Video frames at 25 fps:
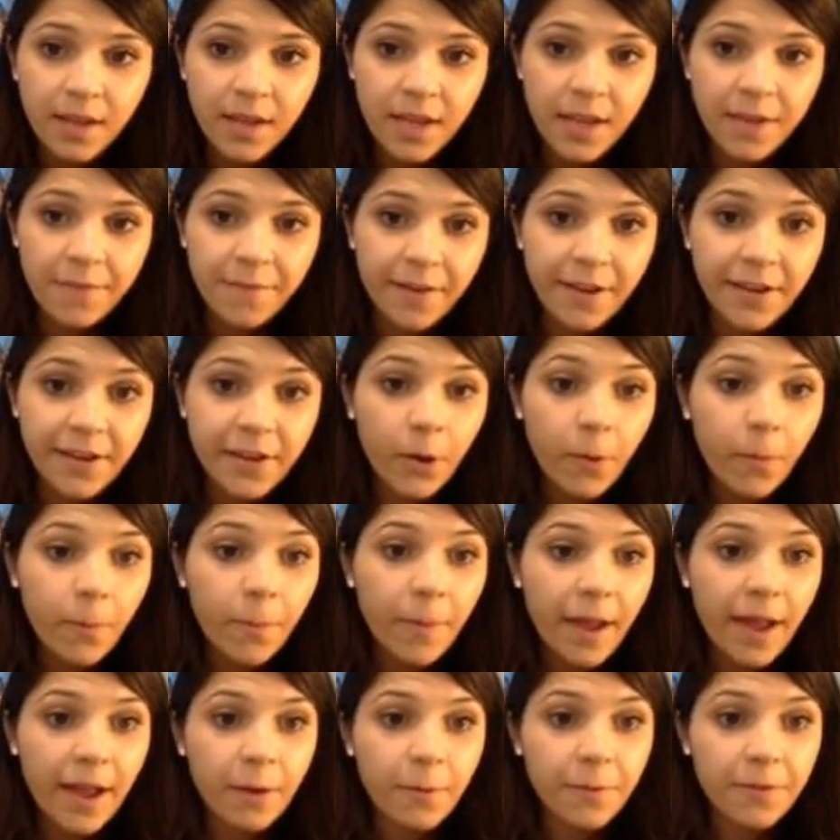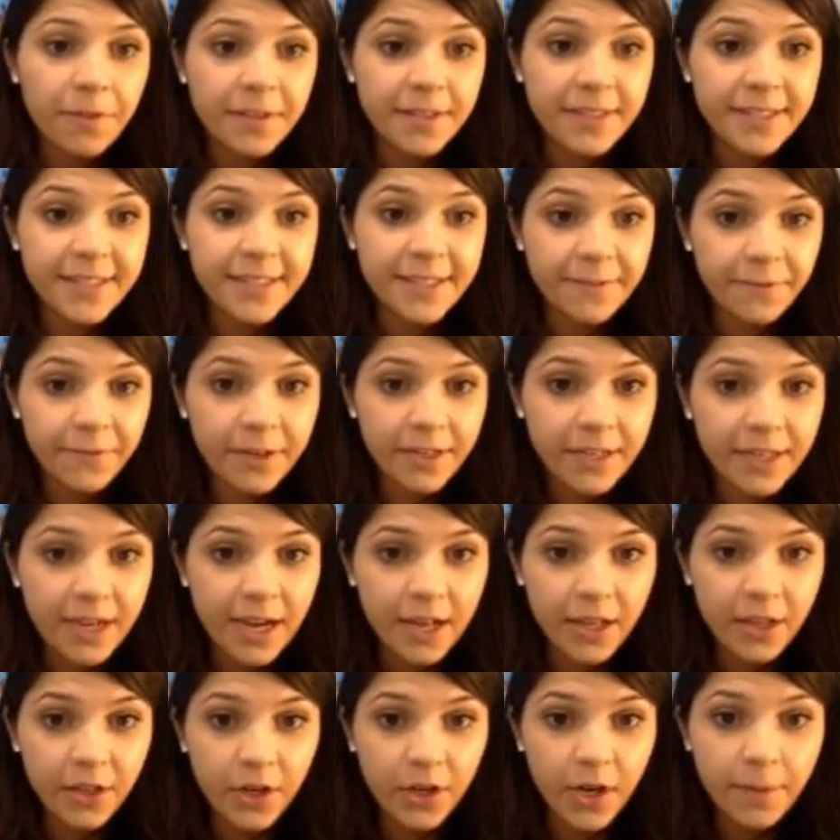If I go back with a different
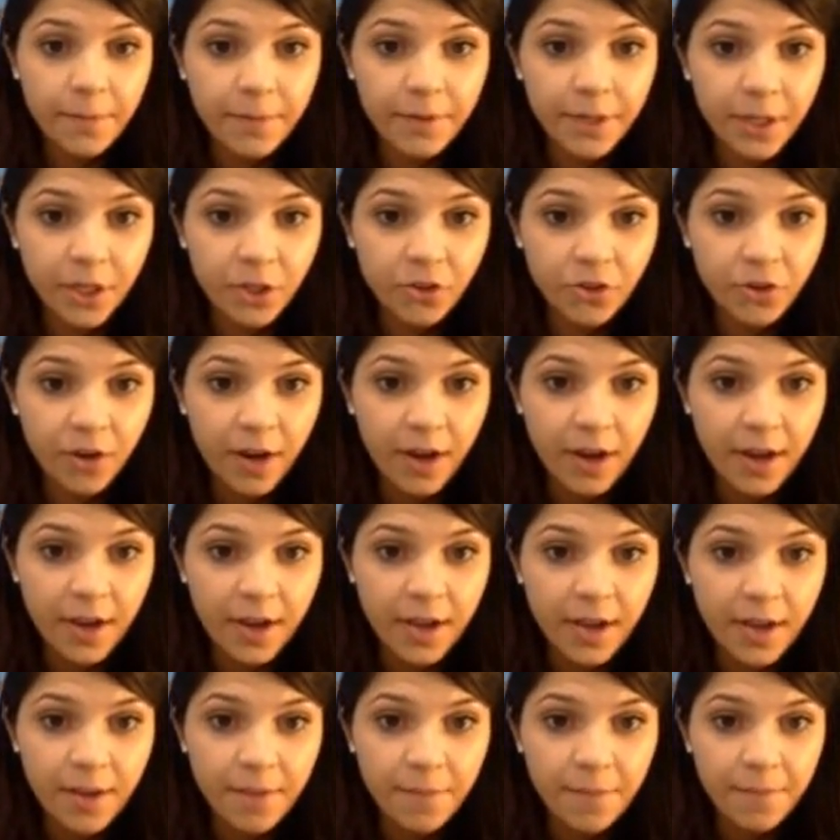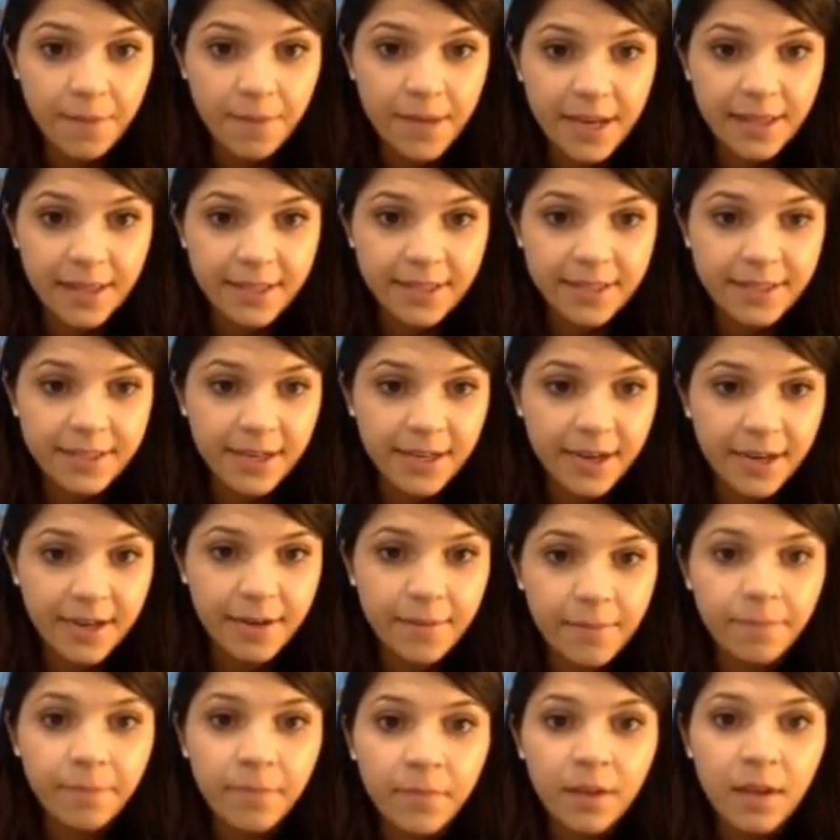color, I'm going to try pink this
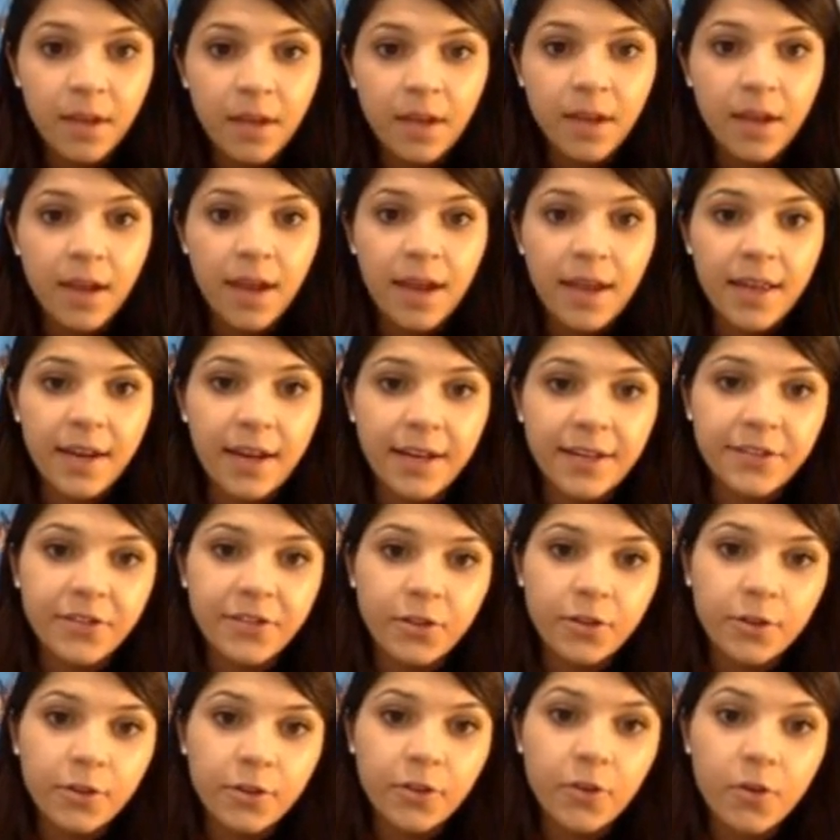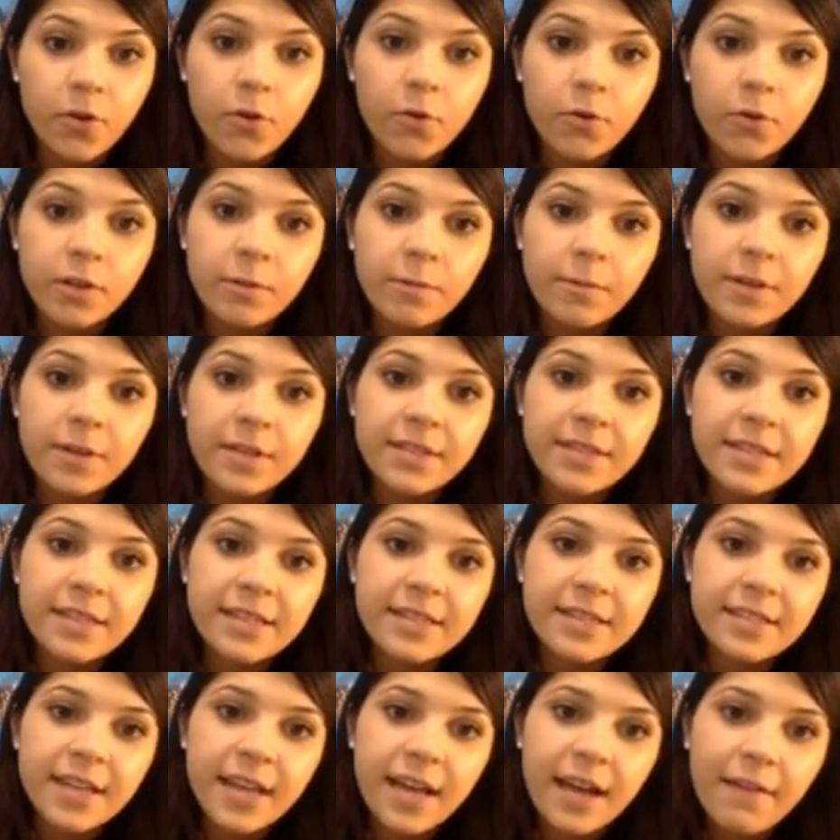time, and I circle the only ones that
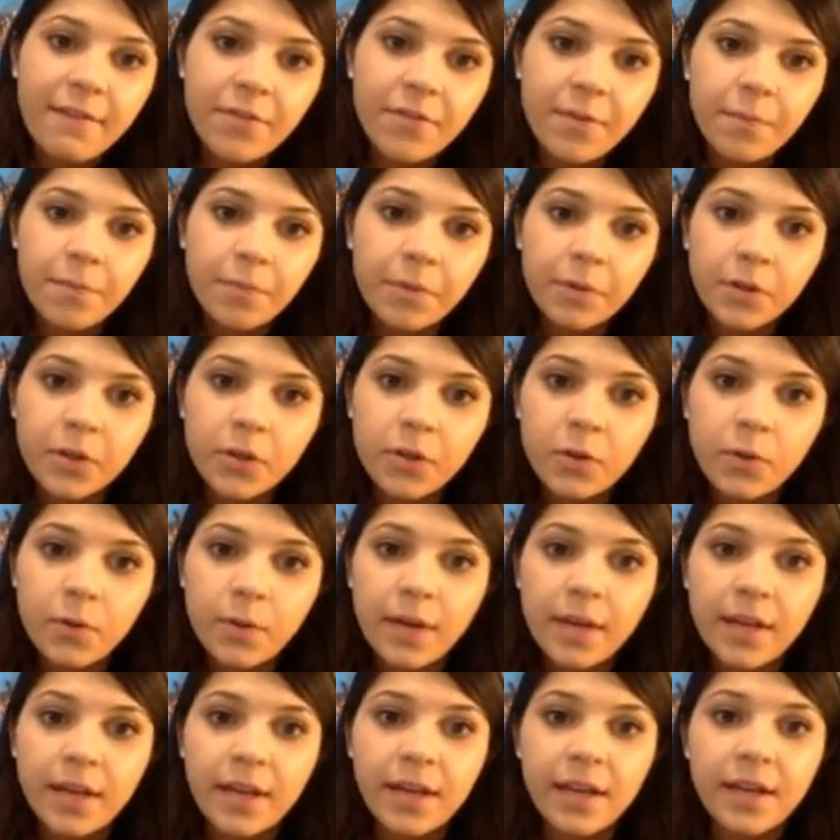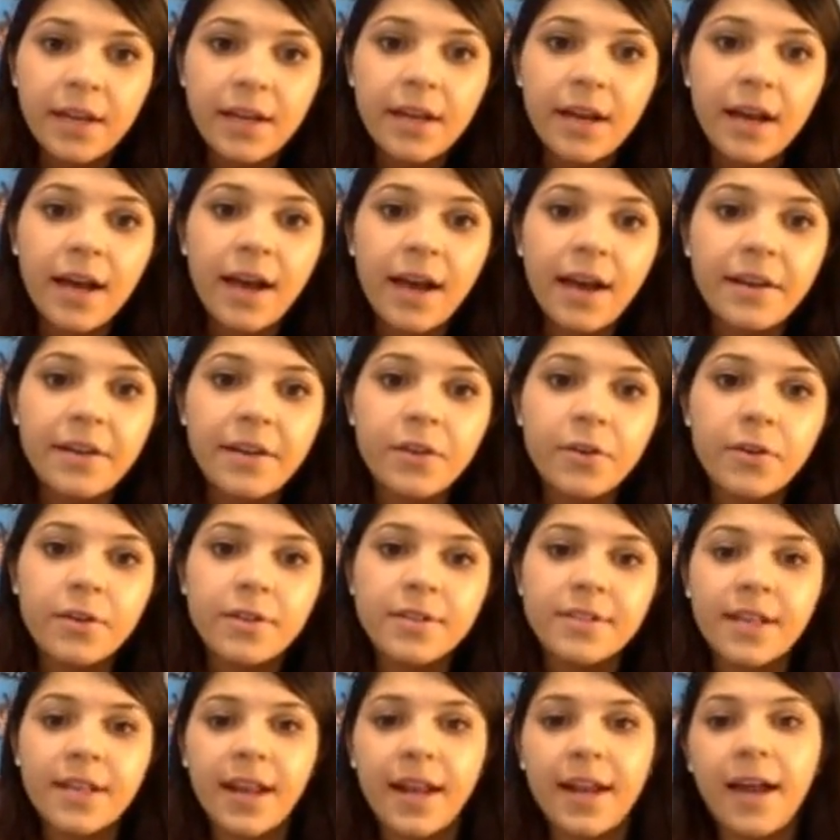doesn't have the blue in it, I
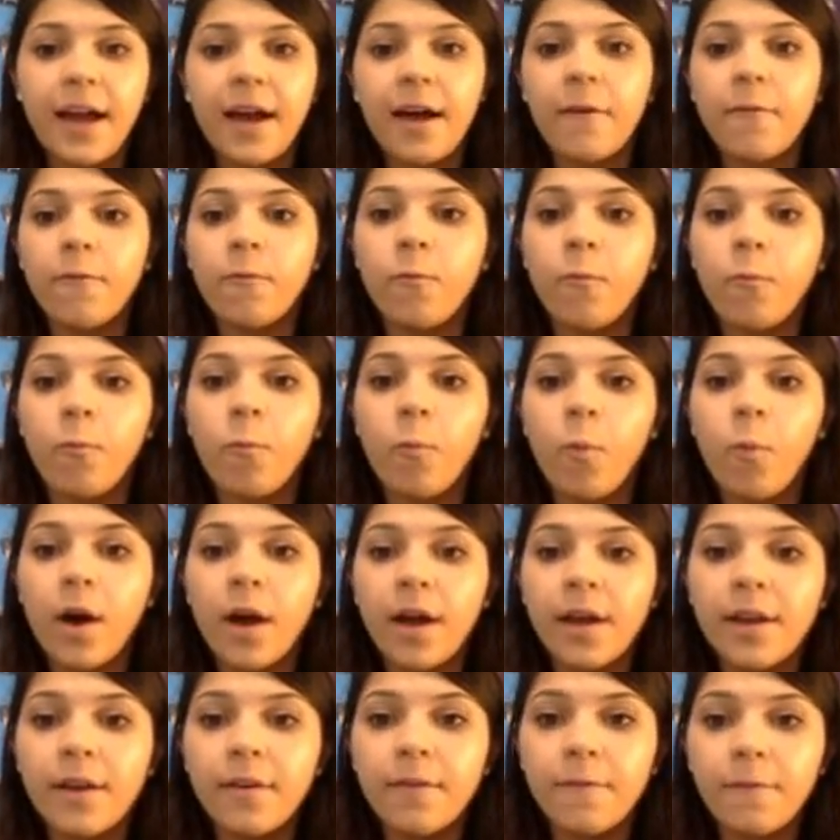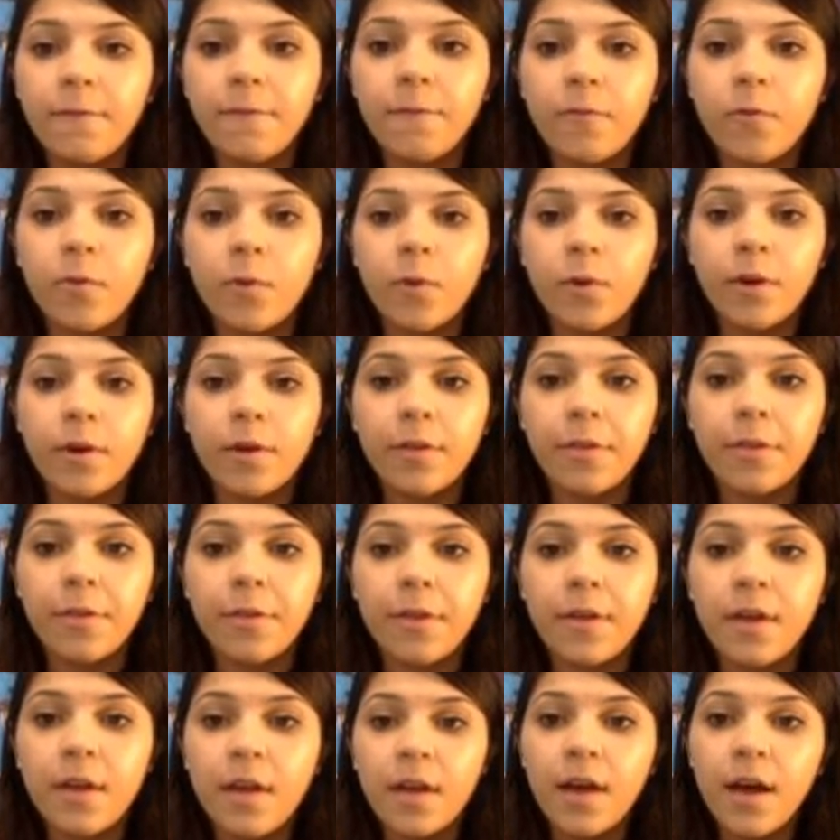notice that I have 1/4
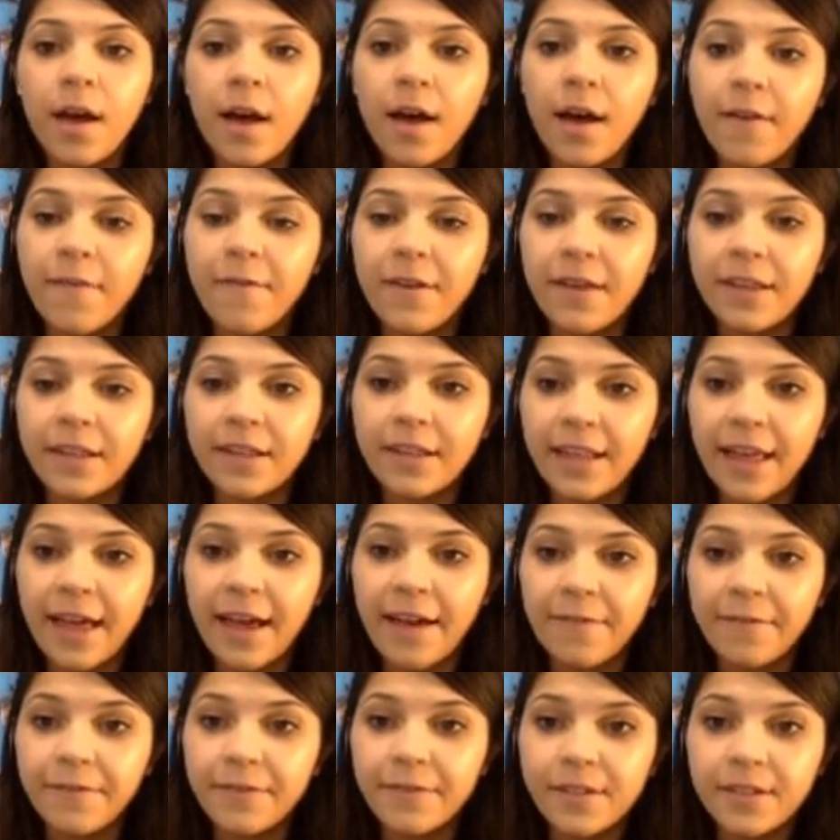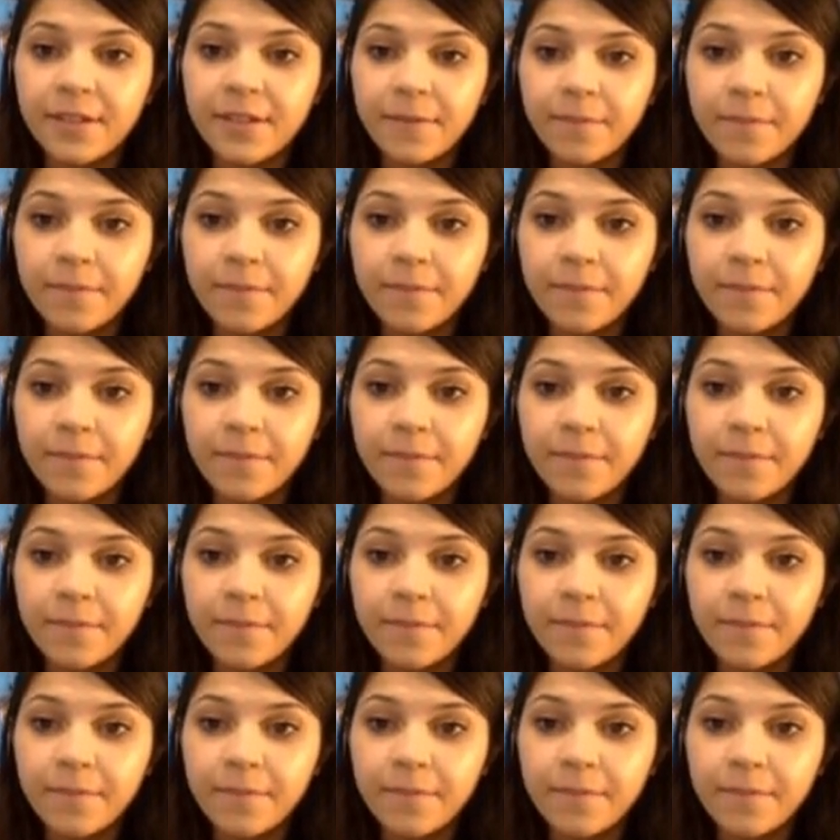of it left.